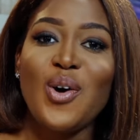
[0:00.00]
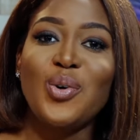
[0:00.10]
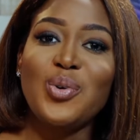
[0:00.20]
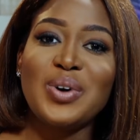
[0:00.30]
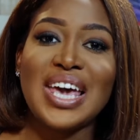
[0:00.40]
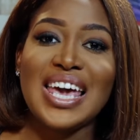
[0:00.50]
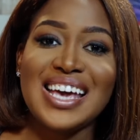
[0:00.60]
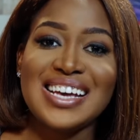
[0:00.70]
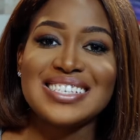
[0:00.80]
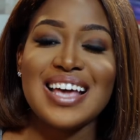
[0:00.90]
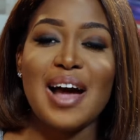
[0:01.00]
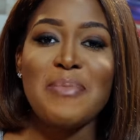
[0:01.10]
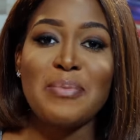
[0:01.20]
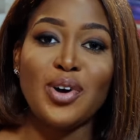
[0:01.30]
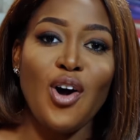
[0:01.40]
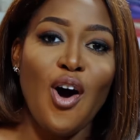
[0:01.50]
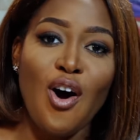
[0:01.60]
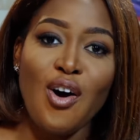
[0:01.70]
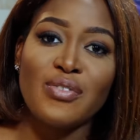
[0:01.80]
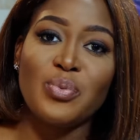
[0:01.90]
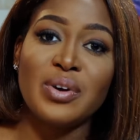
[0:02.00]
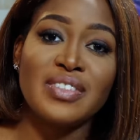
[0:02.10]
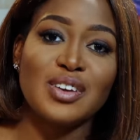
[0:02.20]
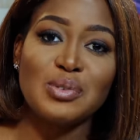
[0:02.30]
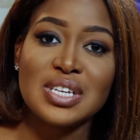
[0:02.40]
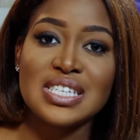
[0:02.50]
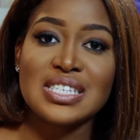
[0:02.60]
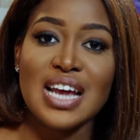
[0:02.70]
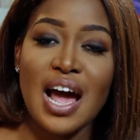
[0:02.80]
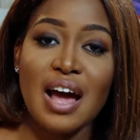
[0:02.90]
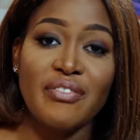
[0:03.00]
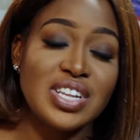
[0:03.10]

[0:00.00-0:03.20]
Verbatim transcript: who is a member of one of the coolest uh,